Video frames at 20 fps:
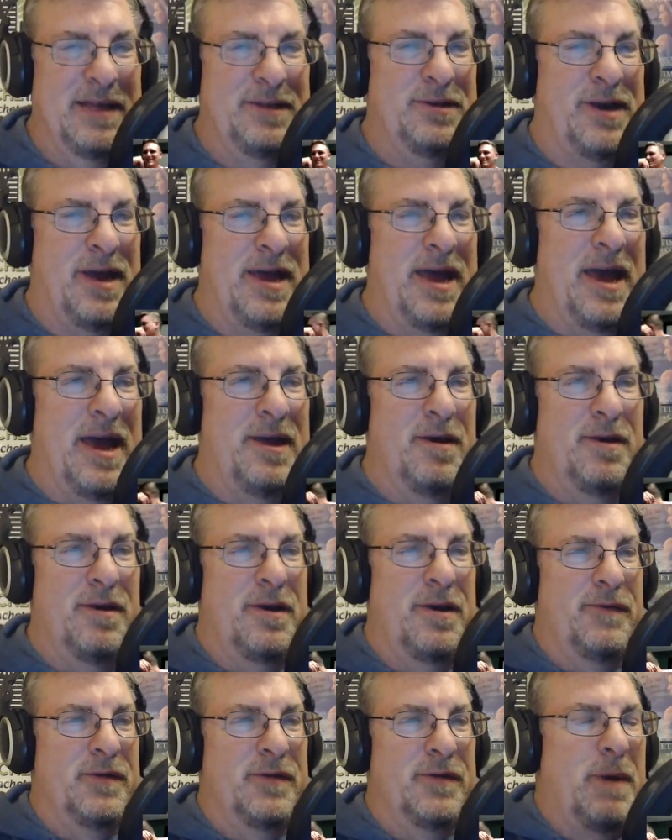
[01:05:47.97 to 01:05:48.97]
okay. Yeah, you're in a
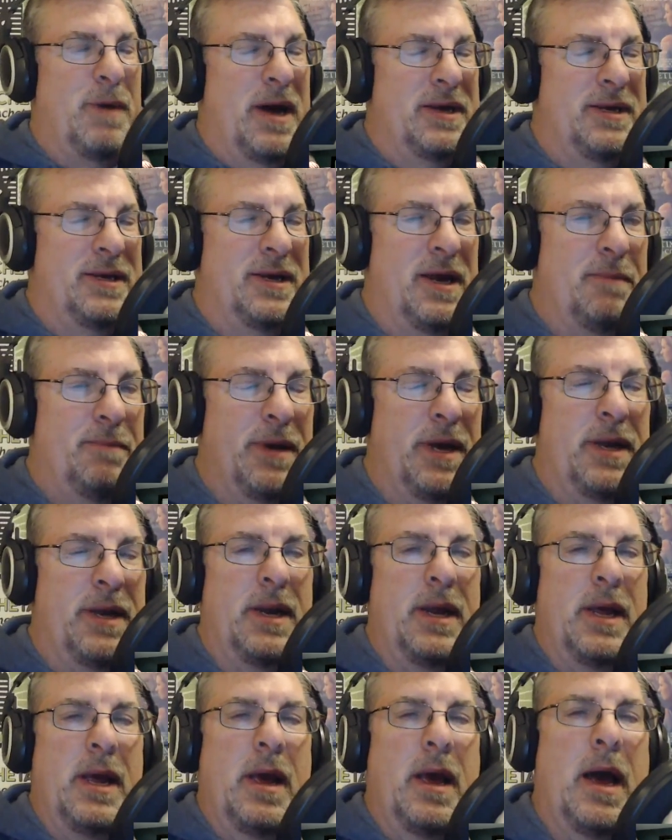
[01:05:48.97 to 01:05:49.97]
different spot tonight. But
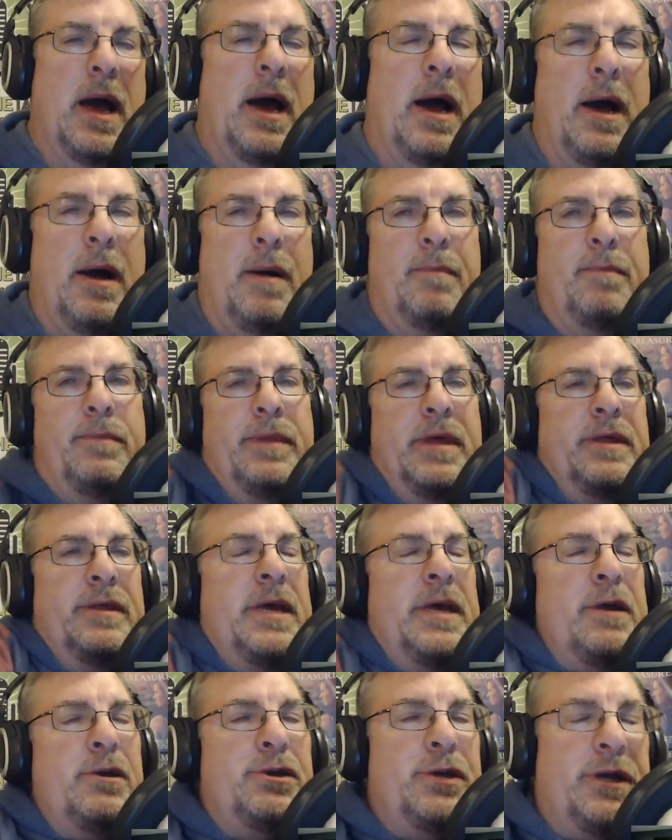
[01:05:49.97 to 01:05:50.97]
the
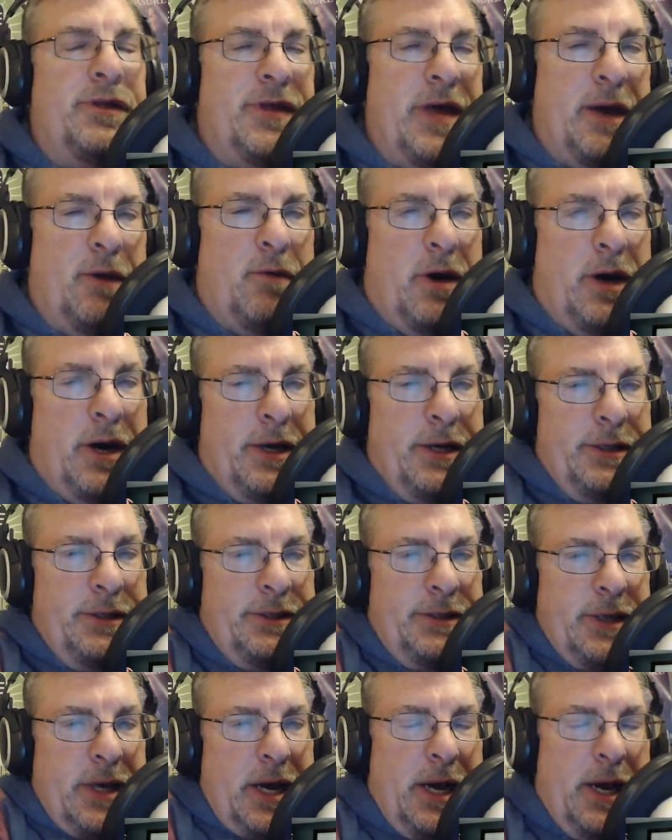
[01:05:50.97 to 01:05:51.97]
interesting thing
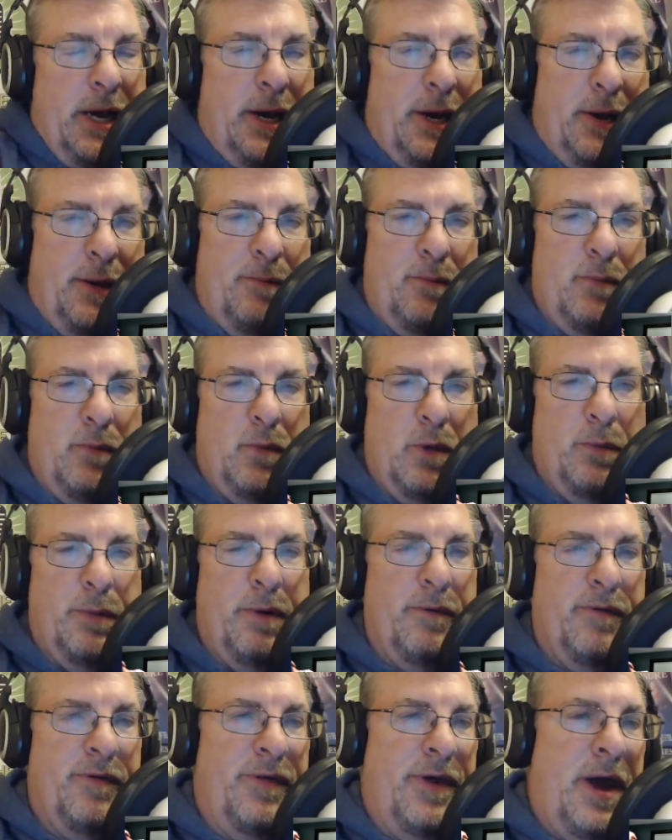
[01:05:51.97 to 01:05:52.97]
was when
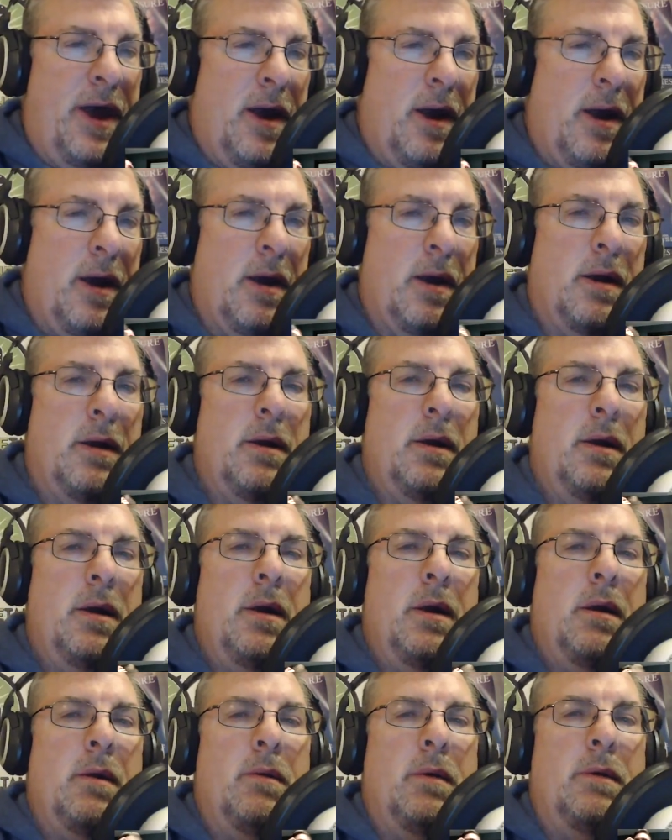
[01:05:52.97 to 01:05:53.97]
we were there,
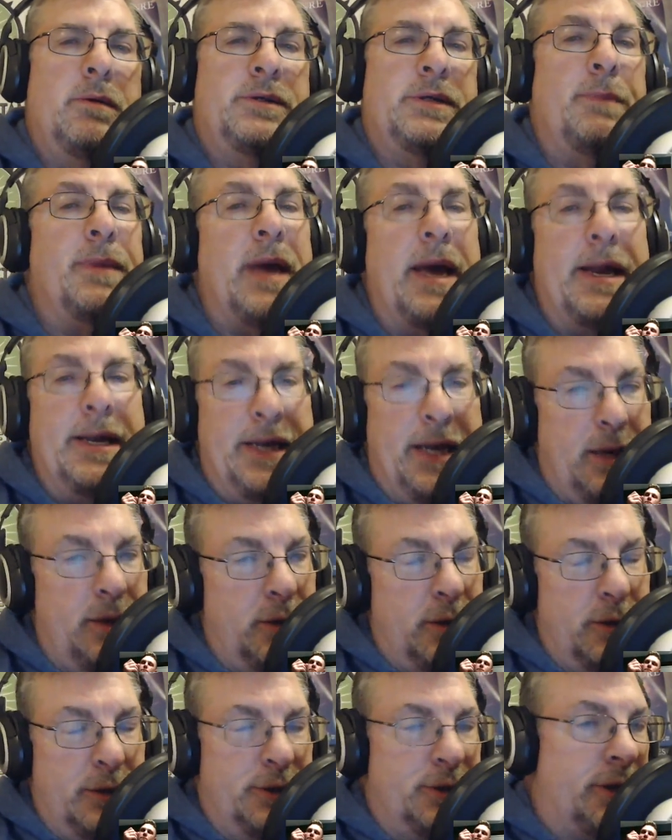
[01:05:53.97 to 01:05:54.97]
something I
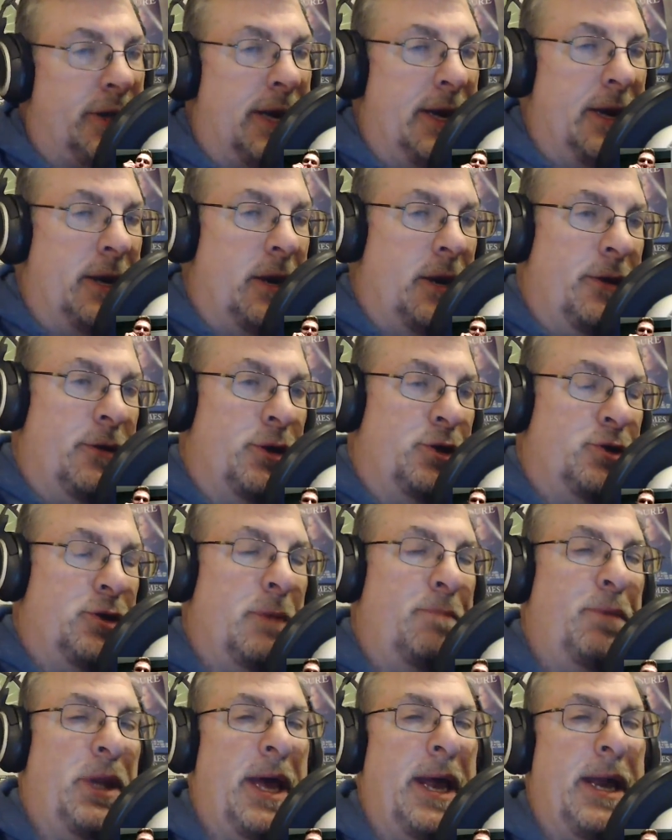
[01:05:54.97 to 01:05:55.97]
did. This is again another
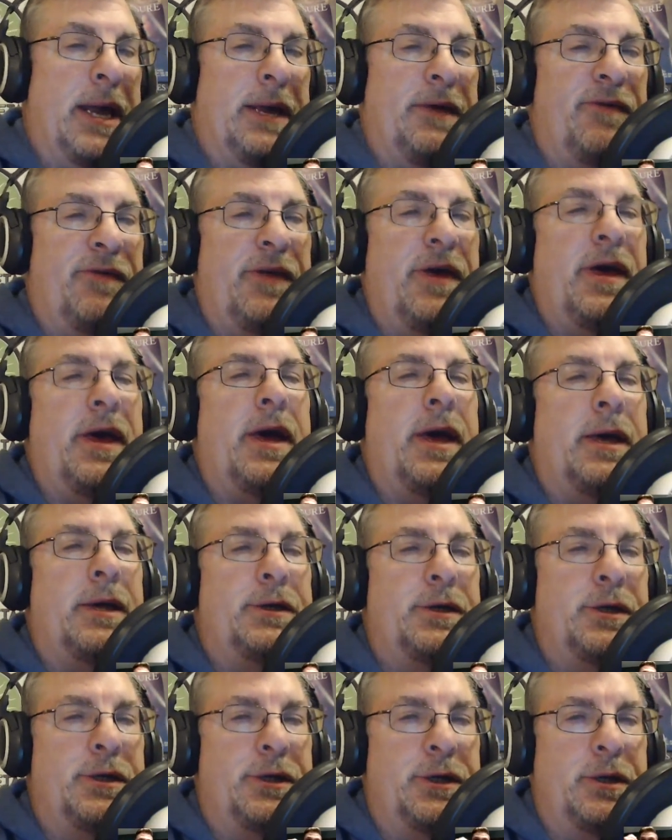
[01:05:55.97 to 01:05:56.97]
trip planning thing
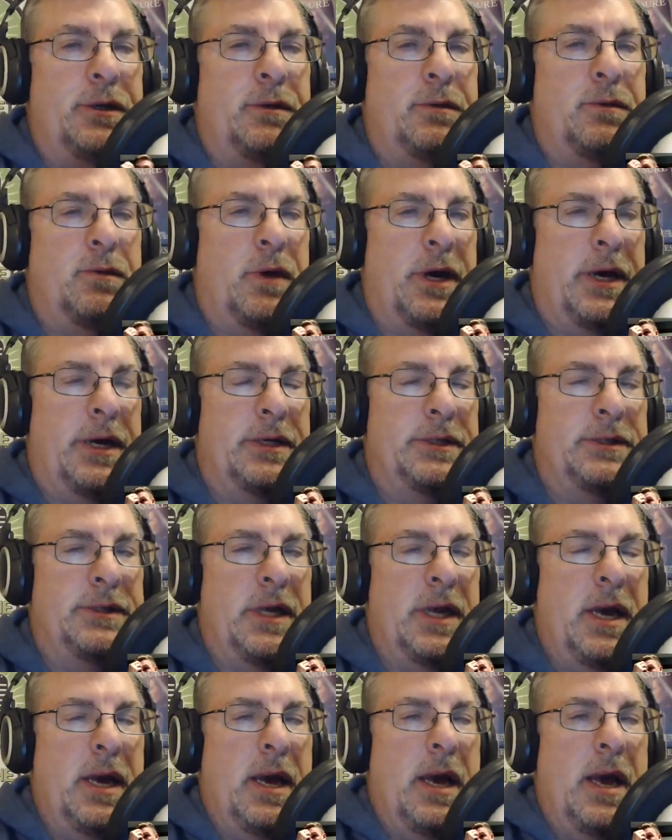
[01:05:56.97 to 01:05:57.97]
to do. Was
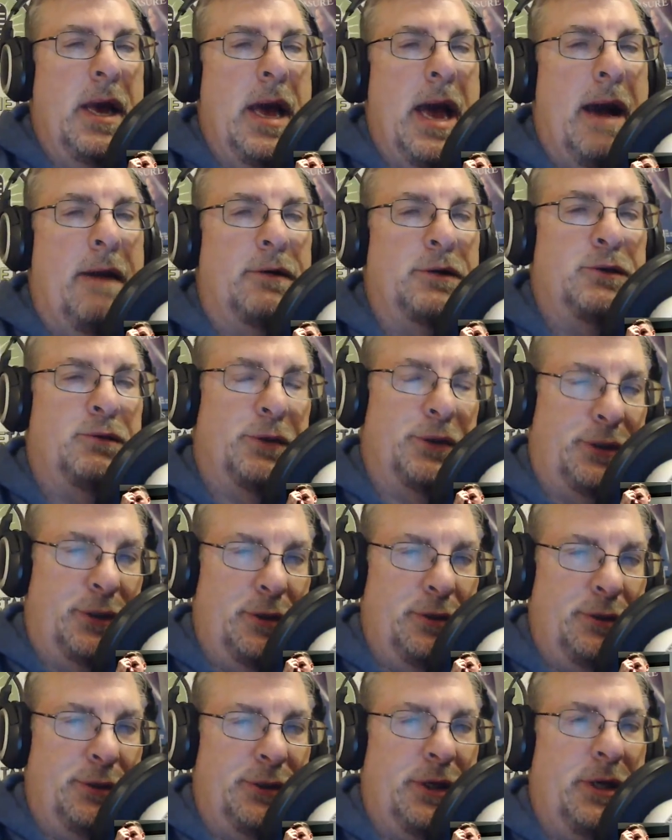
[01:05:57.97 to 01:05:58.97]
I was with
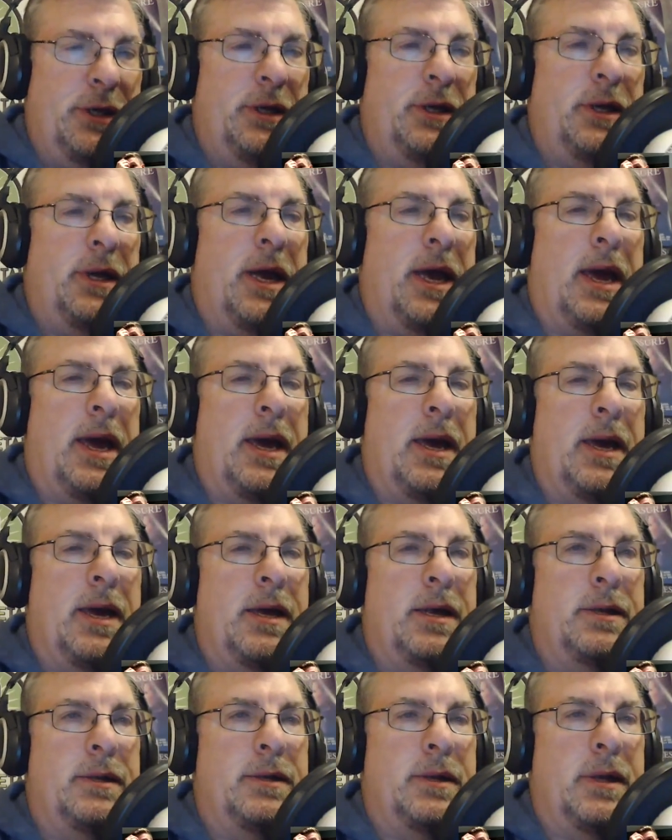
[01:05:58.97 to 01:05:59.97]
Susan
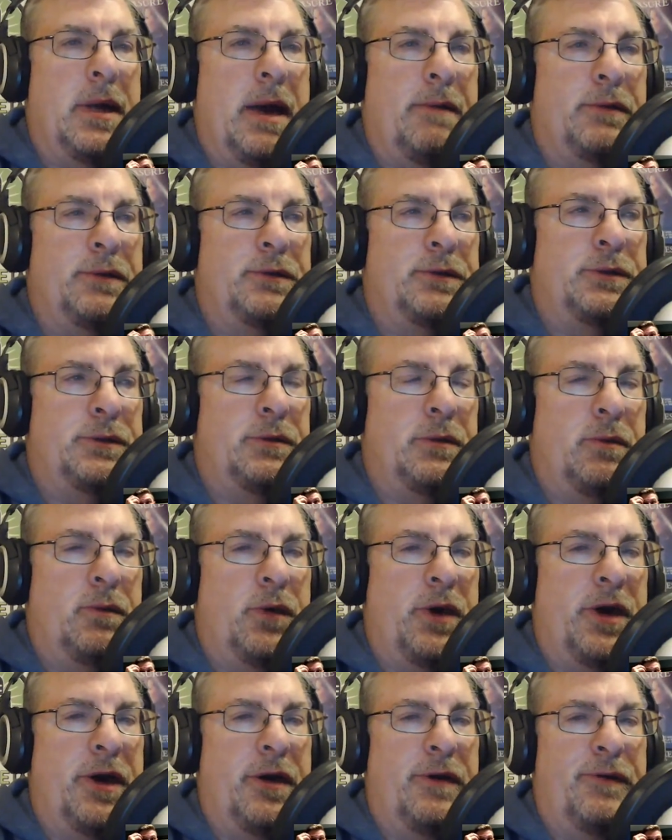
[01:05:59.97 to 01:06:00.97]
and I was
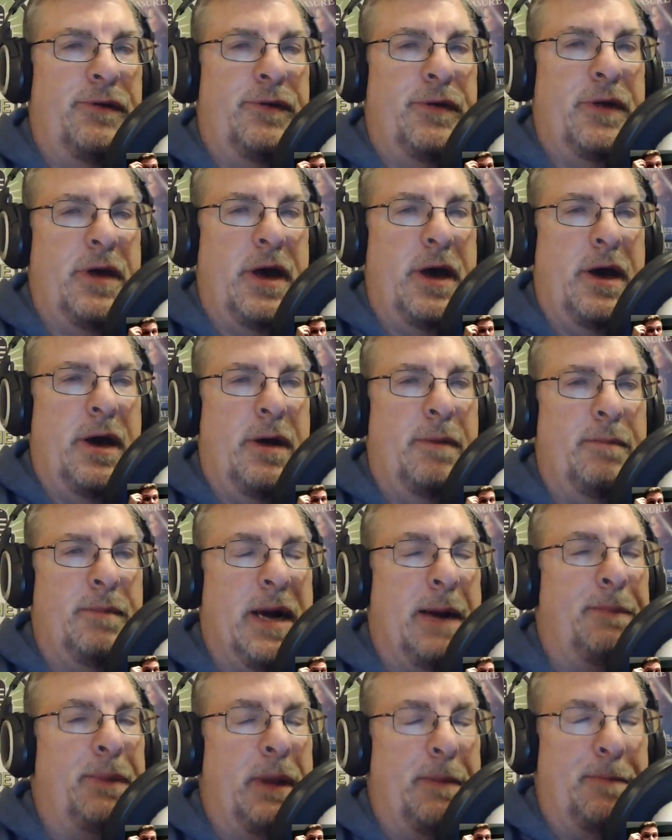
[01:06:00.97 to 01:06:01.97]
with a
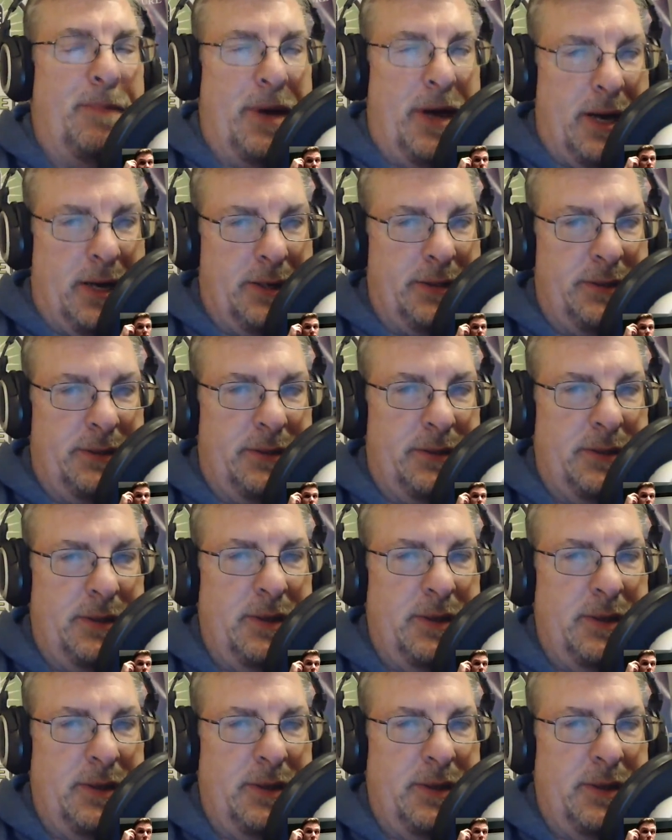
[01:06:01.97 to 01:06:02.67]
couple of bucks